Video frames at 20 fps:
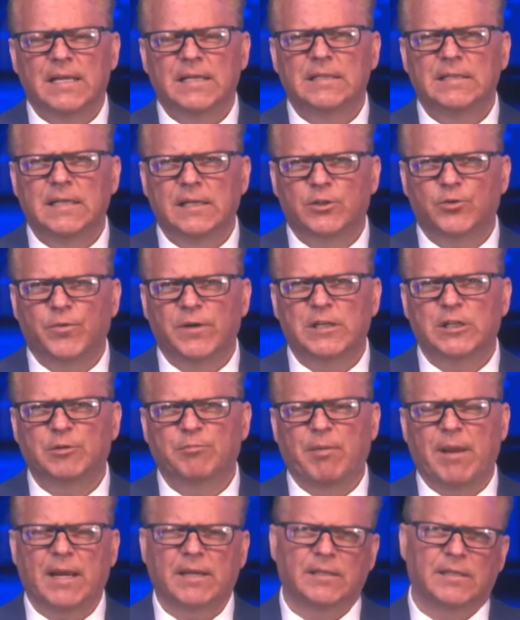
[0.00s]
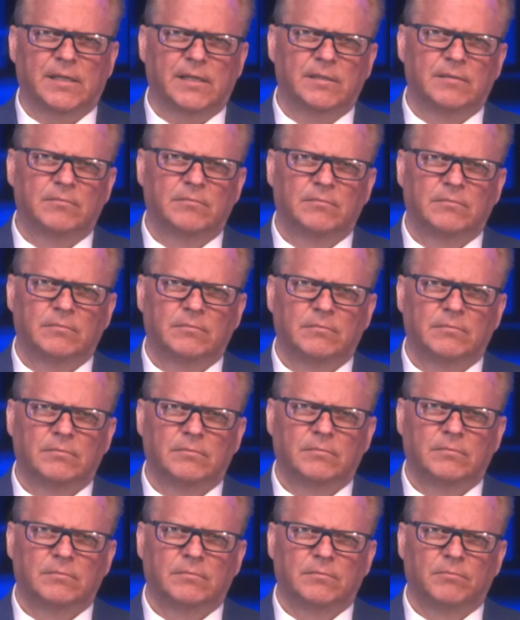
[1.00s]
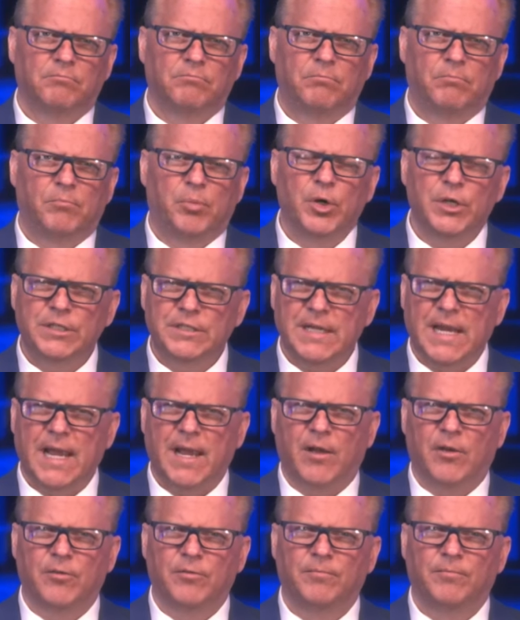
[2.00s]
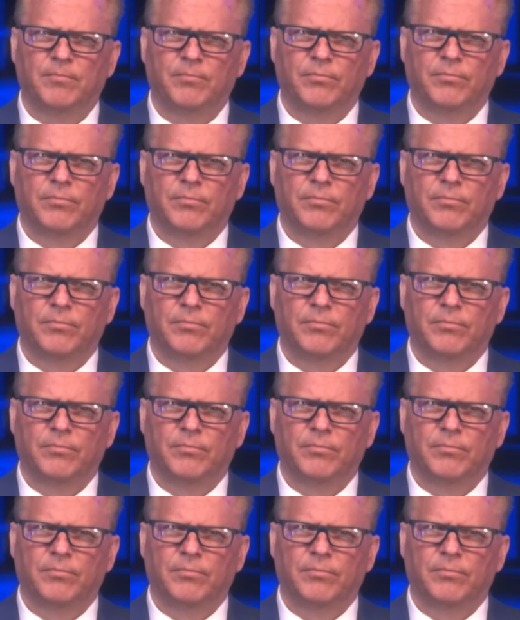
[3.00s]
disrespected, put down.